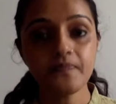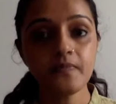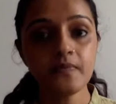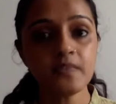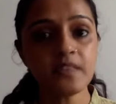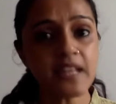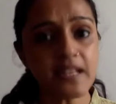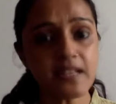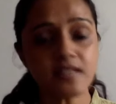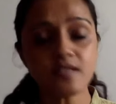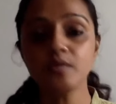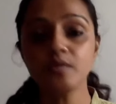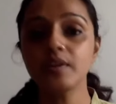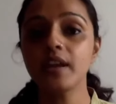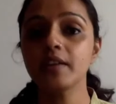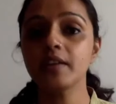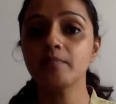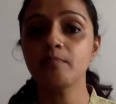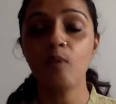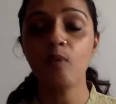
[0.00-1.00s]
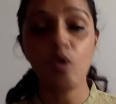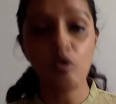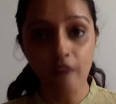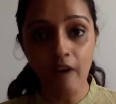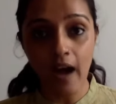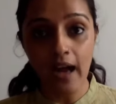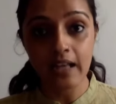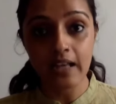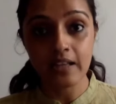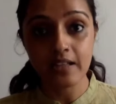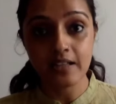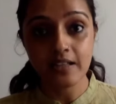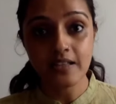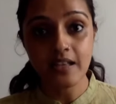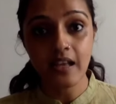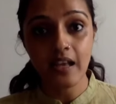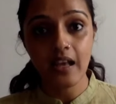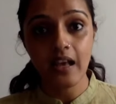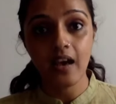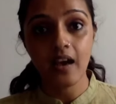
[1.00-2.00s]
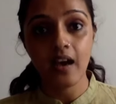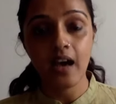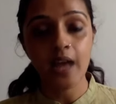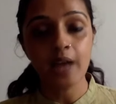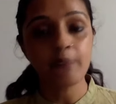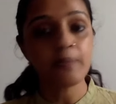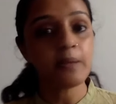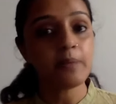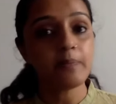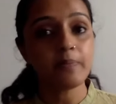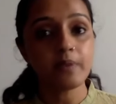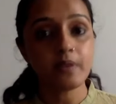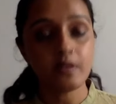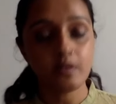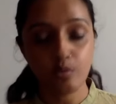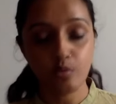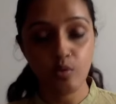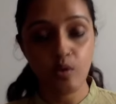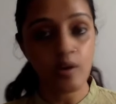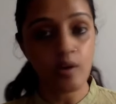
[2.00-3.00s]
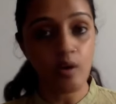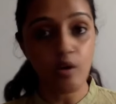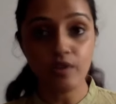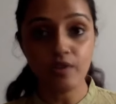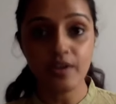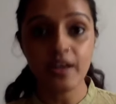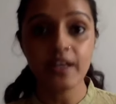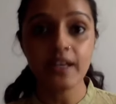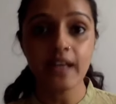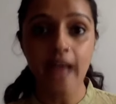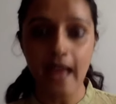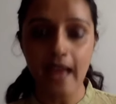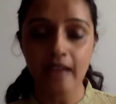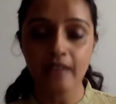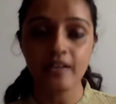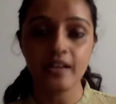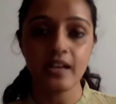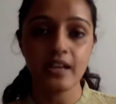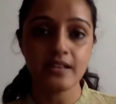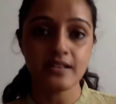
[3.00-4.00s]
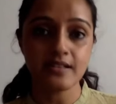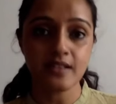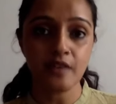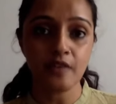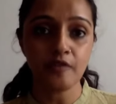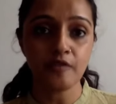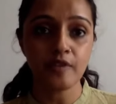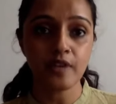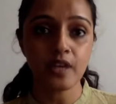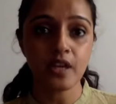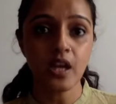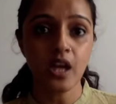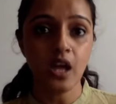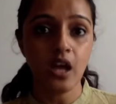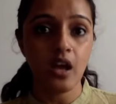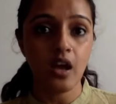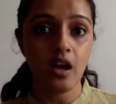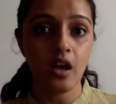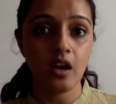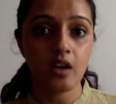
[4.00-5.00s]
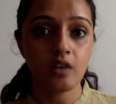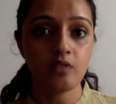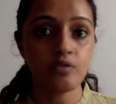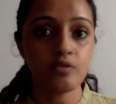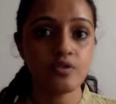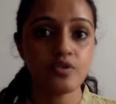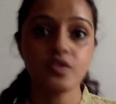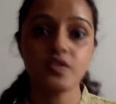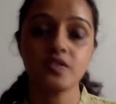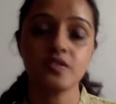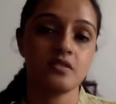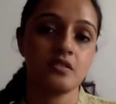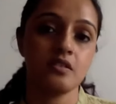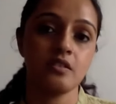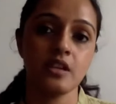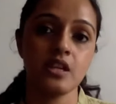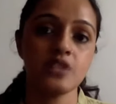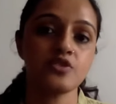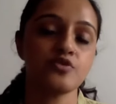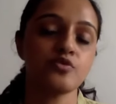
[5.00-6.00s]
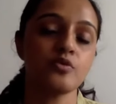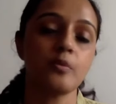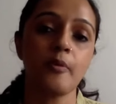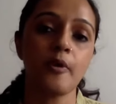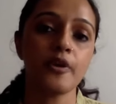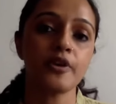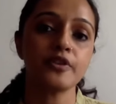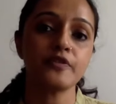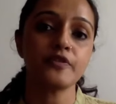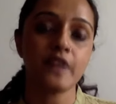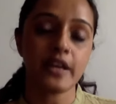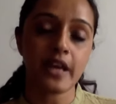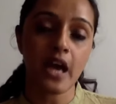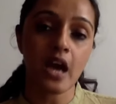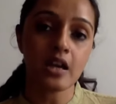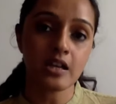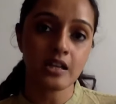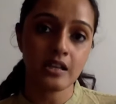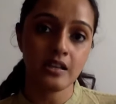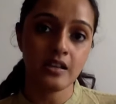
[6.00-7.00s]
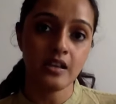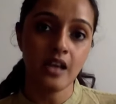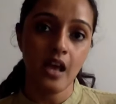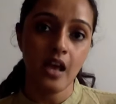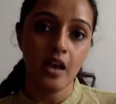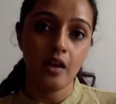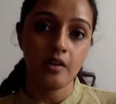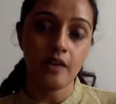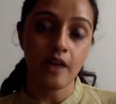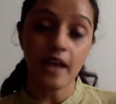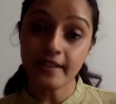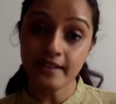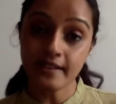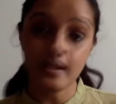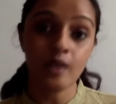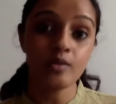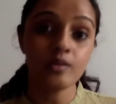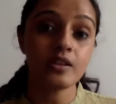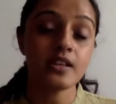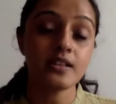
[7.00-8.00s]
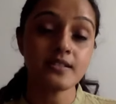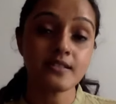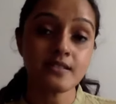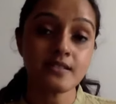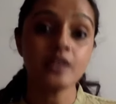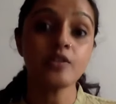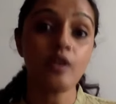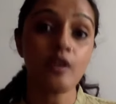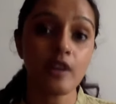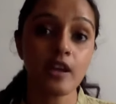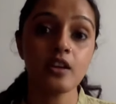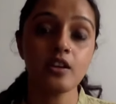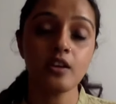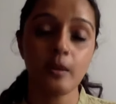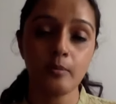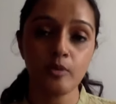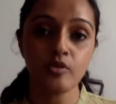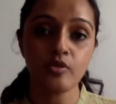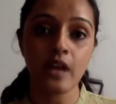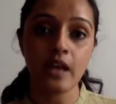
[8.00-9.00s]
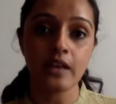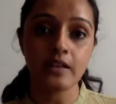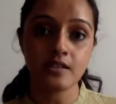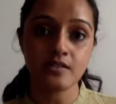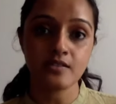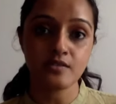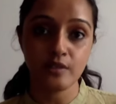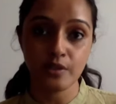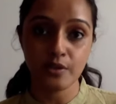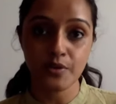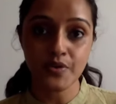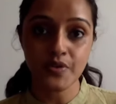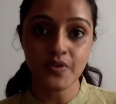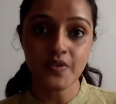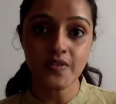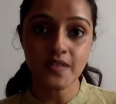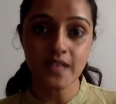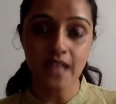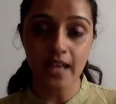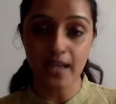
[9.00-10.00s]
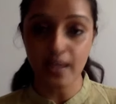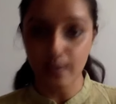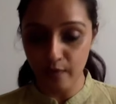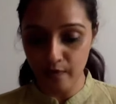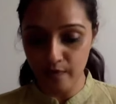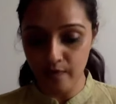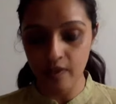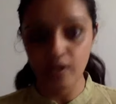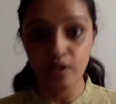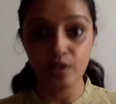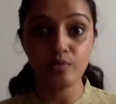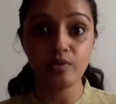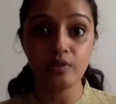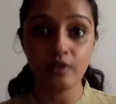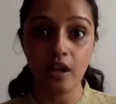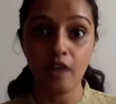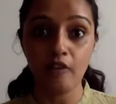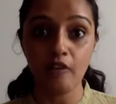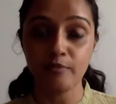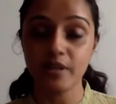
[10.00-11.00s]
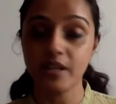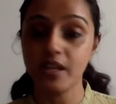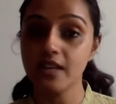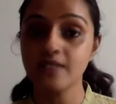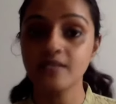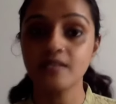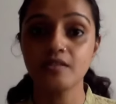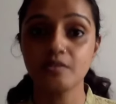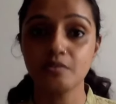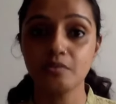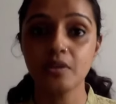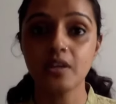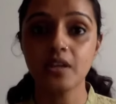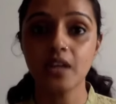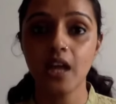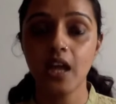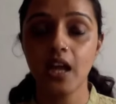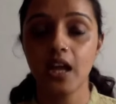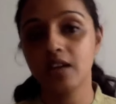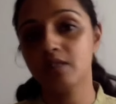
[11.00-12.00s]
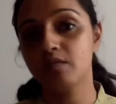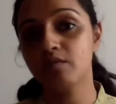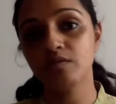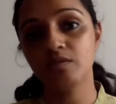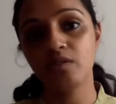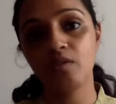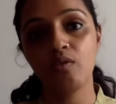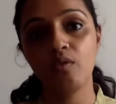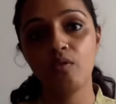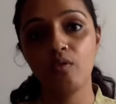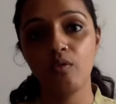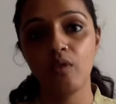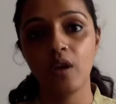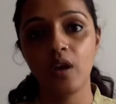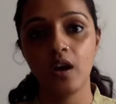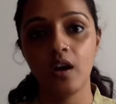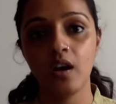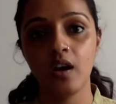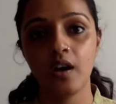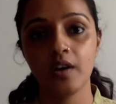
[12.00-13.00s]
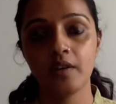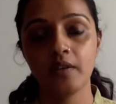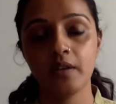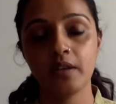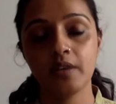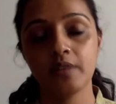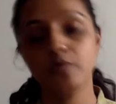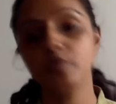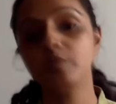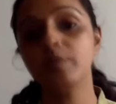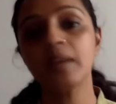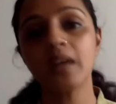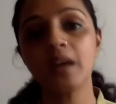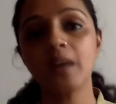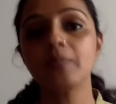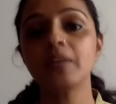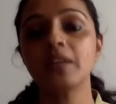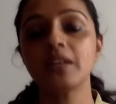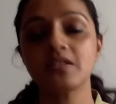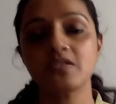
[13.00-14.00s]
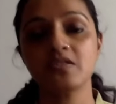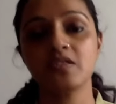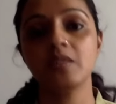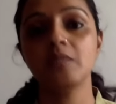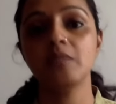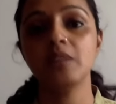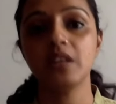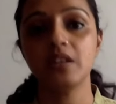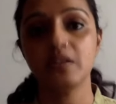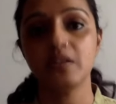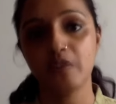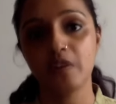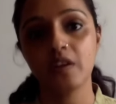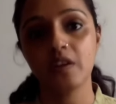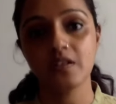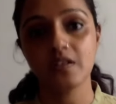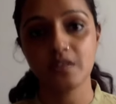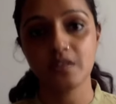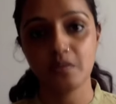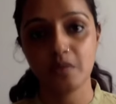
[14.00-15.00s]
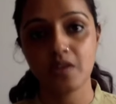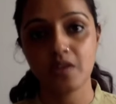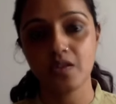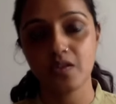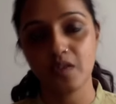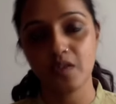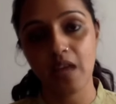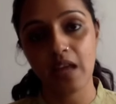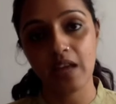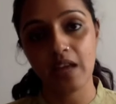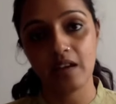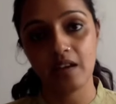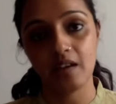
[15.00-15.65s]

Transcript: things could get more violent, and people who are already angry and suffering could just reach to a point of anarchy. Right now, they're still talking democratic solutions, and if the new government doesn't do it, it could become an extremely difficult situation to handle.